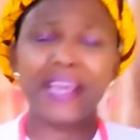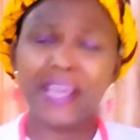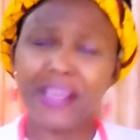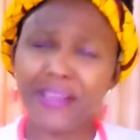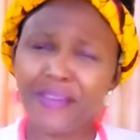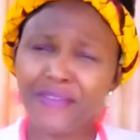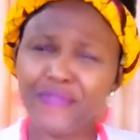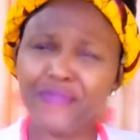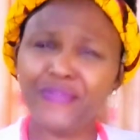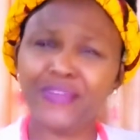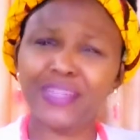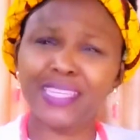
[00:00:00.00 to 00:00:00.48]

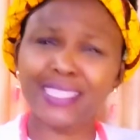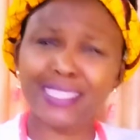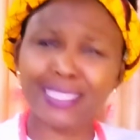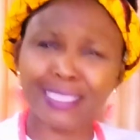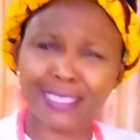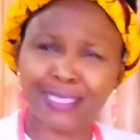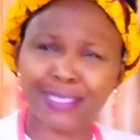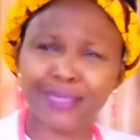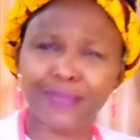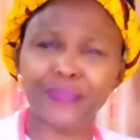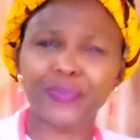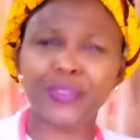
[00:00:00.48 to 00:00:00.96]
If this
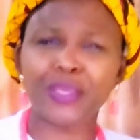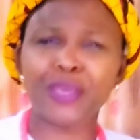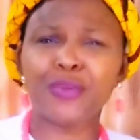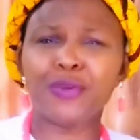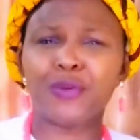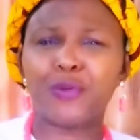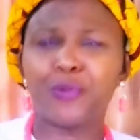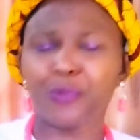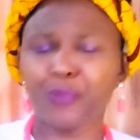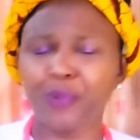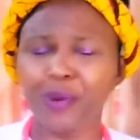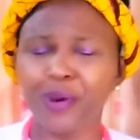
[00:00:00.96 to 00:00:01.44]
is something
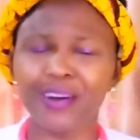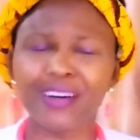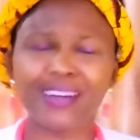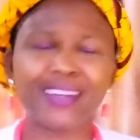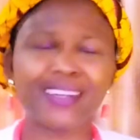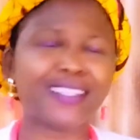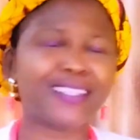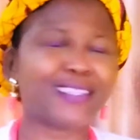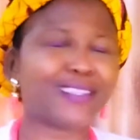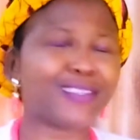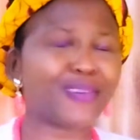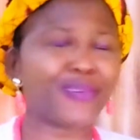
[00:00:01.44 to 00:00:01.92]
you
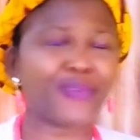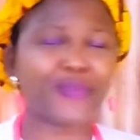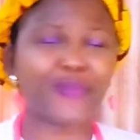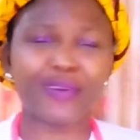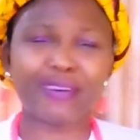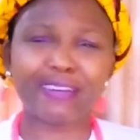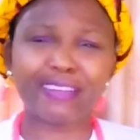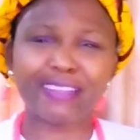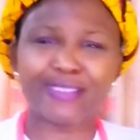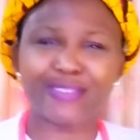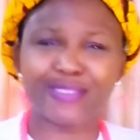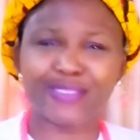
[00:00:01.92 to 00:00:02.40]
want your
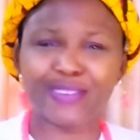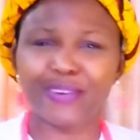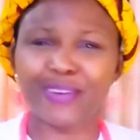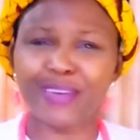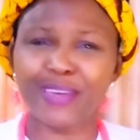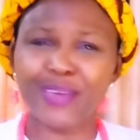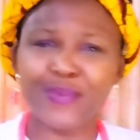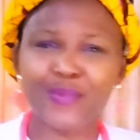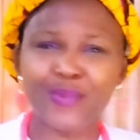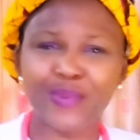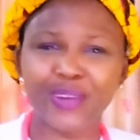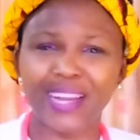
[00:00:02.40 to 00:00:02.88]

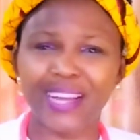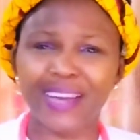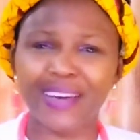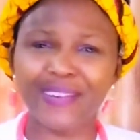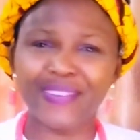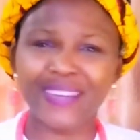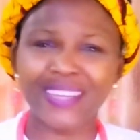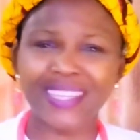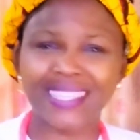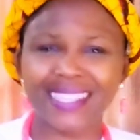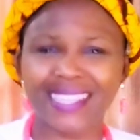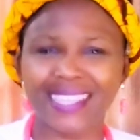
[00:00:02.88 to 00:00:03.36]
Igbo
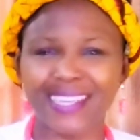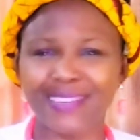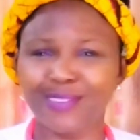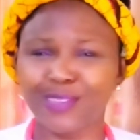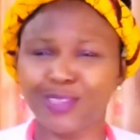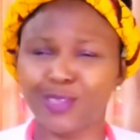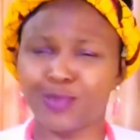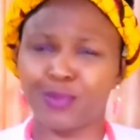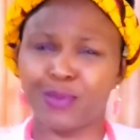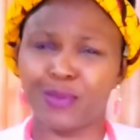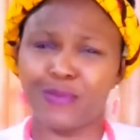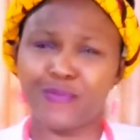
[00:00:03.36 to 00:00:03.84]
language
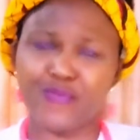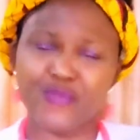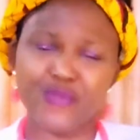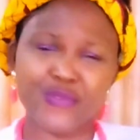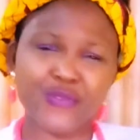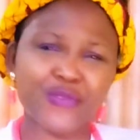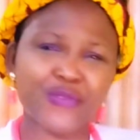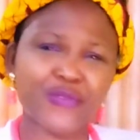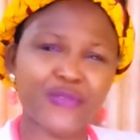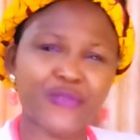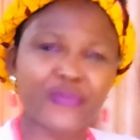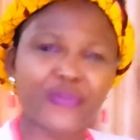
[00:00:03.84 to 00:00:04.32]
skills to
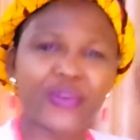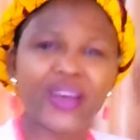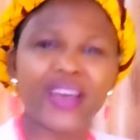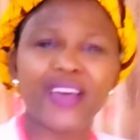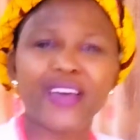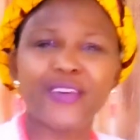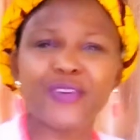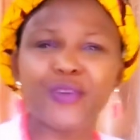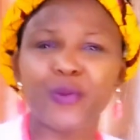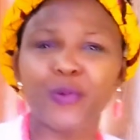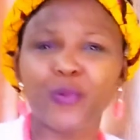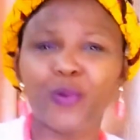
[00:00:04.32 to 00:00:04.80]
improve,
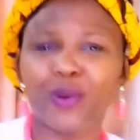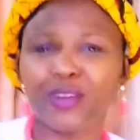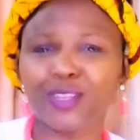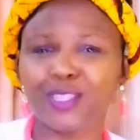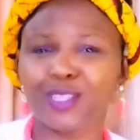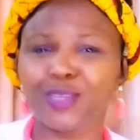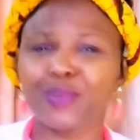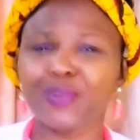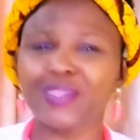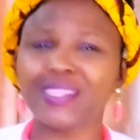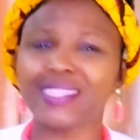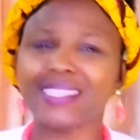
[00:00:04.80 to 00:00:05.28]
you
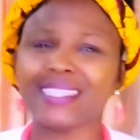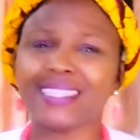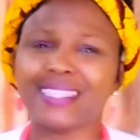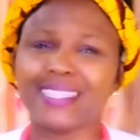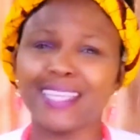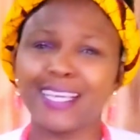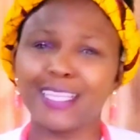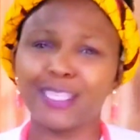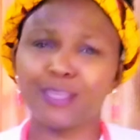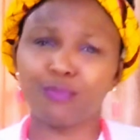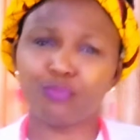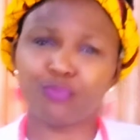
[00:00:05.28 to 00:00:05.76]
want
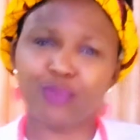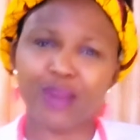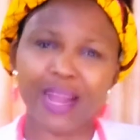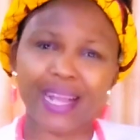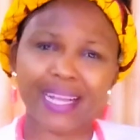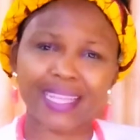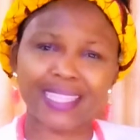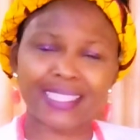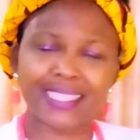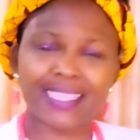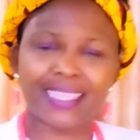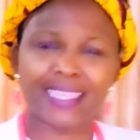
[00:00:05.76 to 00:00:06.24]
consistent
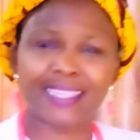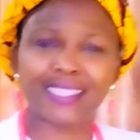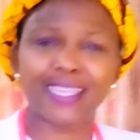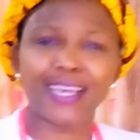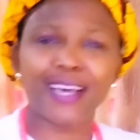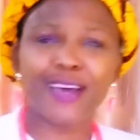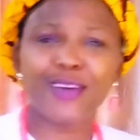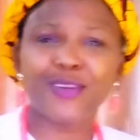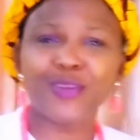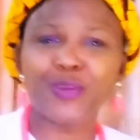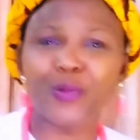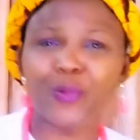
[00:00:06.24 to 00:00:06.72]
practice,
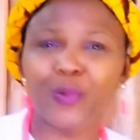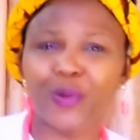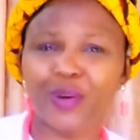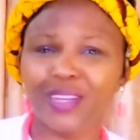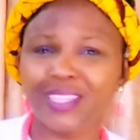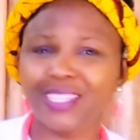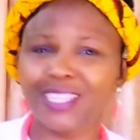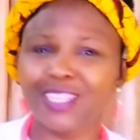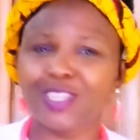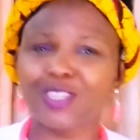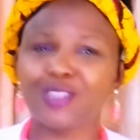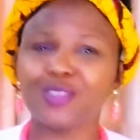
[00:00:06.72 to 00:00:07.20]
you
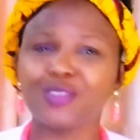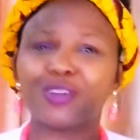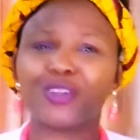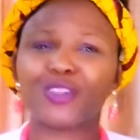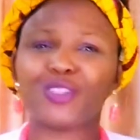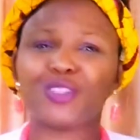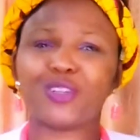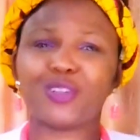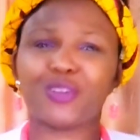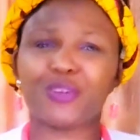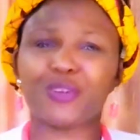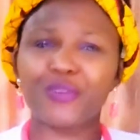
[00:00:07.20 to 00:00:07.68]
want a
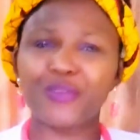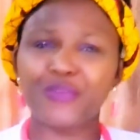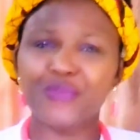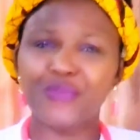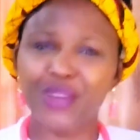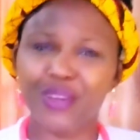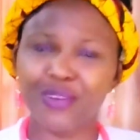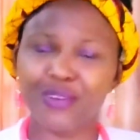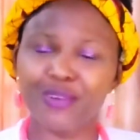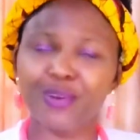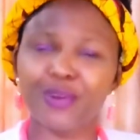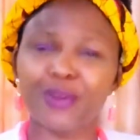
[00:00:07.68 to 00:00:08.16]
structured
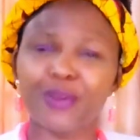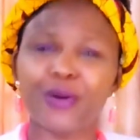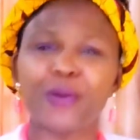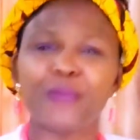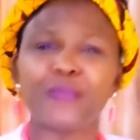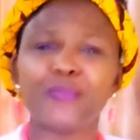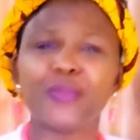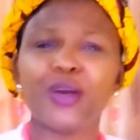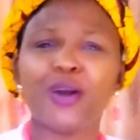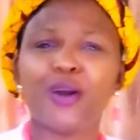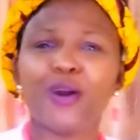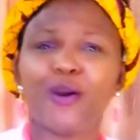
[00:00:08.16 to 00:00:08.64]

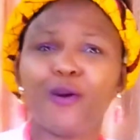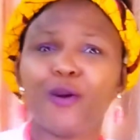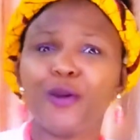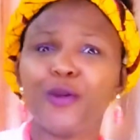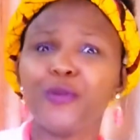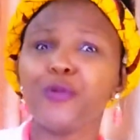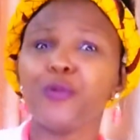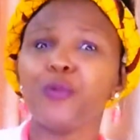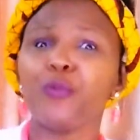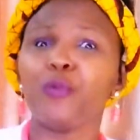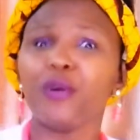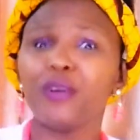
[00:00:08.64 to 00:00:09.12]
curriculum, or
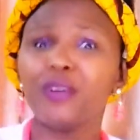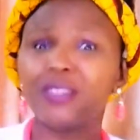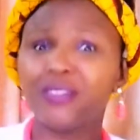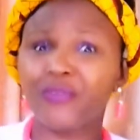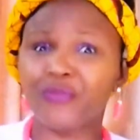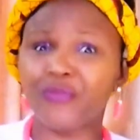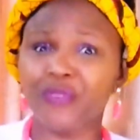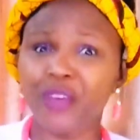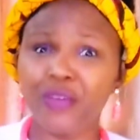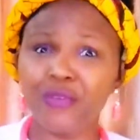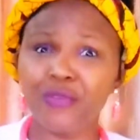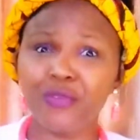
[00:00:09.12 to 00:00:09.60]
you want
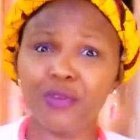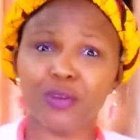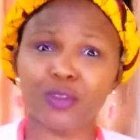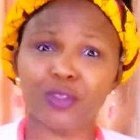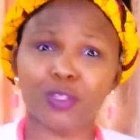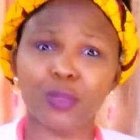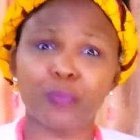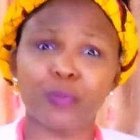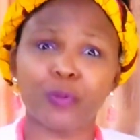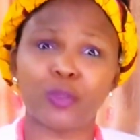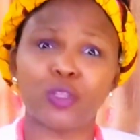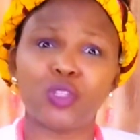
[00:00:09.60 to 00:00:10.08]

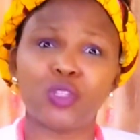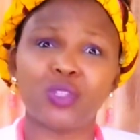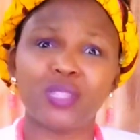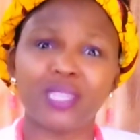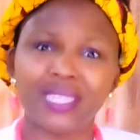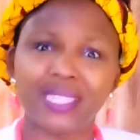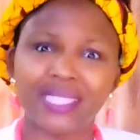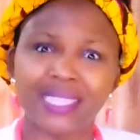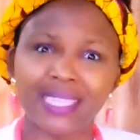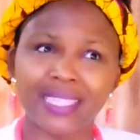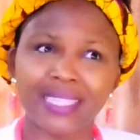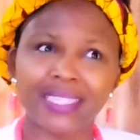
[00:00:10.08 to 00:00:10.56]
various
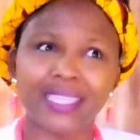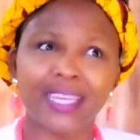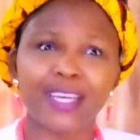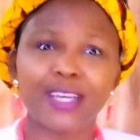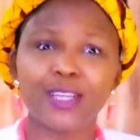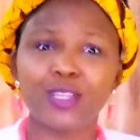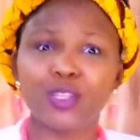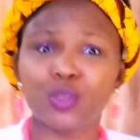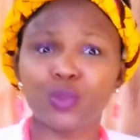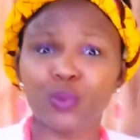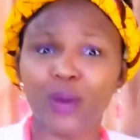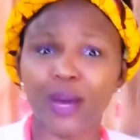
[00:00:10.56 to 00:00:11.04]
opportunities
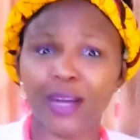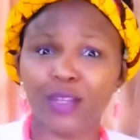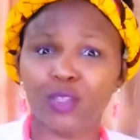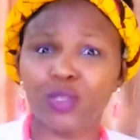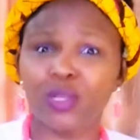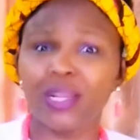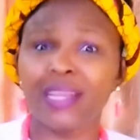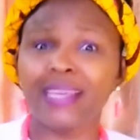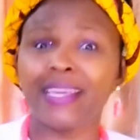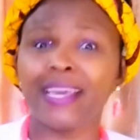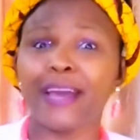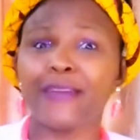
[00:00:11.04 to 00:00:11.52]
to
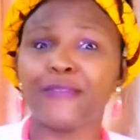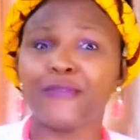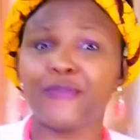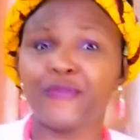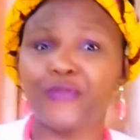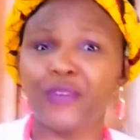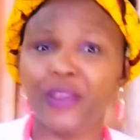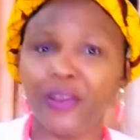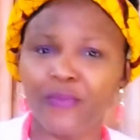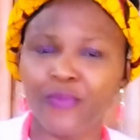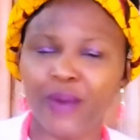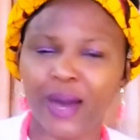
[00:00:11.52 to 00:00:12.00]
actually get
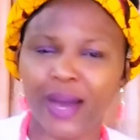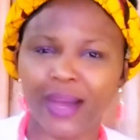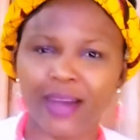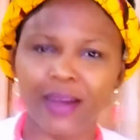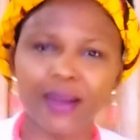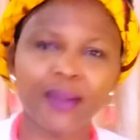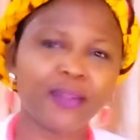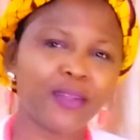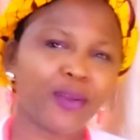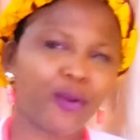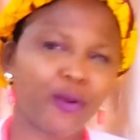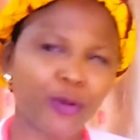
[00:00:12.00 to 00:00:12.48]
feedback
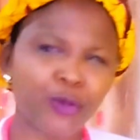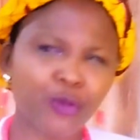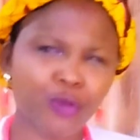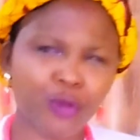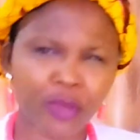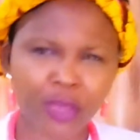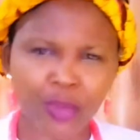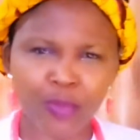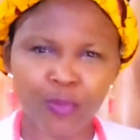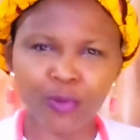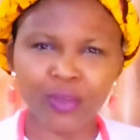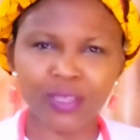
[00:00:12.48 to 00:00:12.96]
on
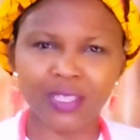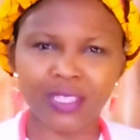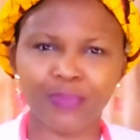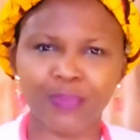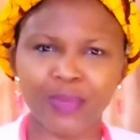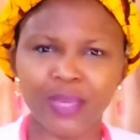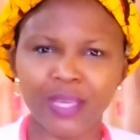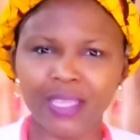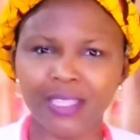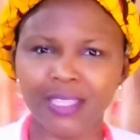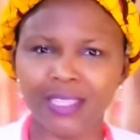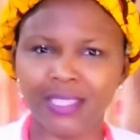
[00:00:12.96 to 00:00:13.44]
your Igbo
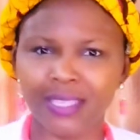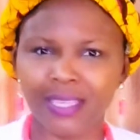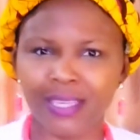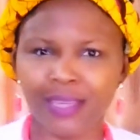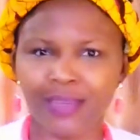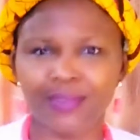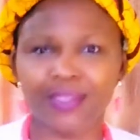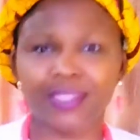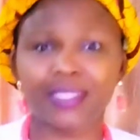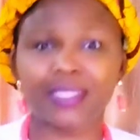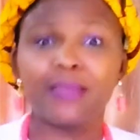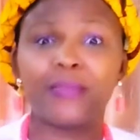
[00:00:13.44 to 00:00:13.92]
speaking
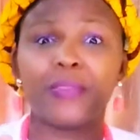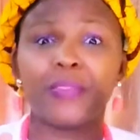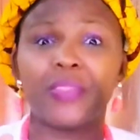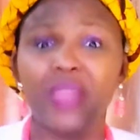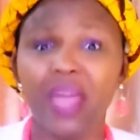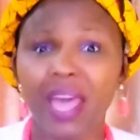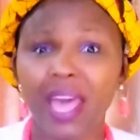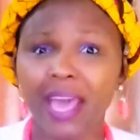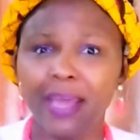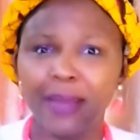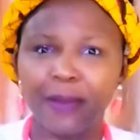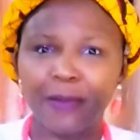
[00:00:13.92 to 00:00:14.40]
skills,
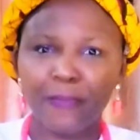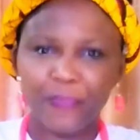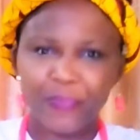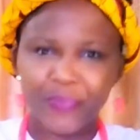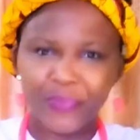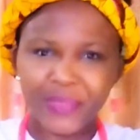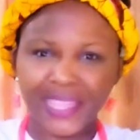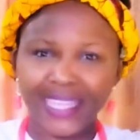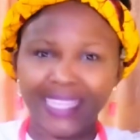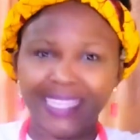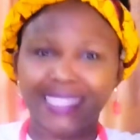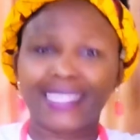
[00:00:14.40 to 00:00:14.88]
then
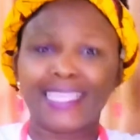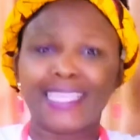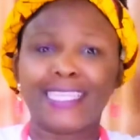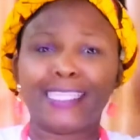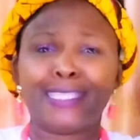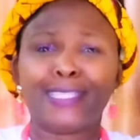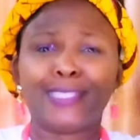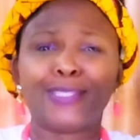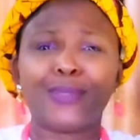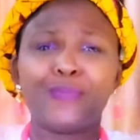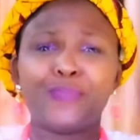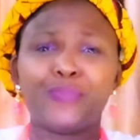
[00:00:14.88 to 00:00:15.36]
this
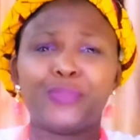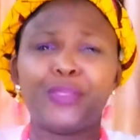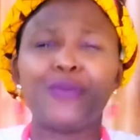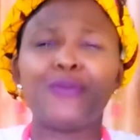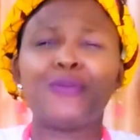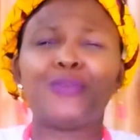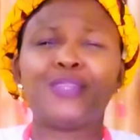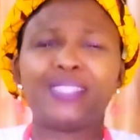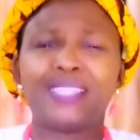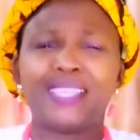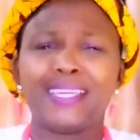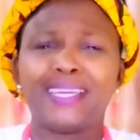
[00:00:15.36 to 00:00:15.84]
is something
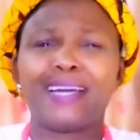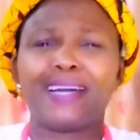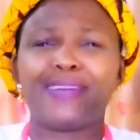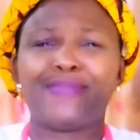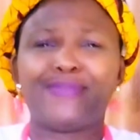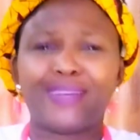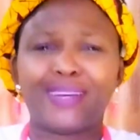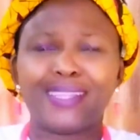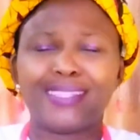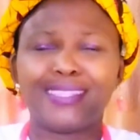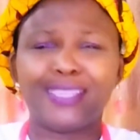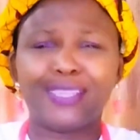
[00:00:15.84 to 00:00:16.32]
you should take
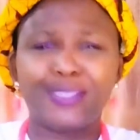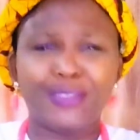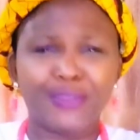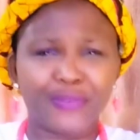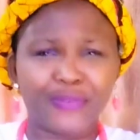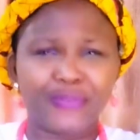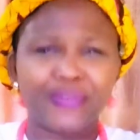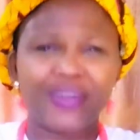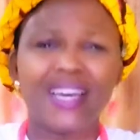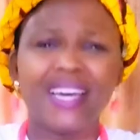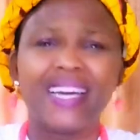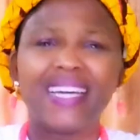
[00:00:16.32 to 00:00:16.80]
advantage
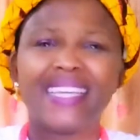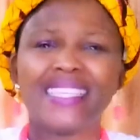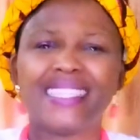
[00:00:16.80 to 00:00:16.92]
of.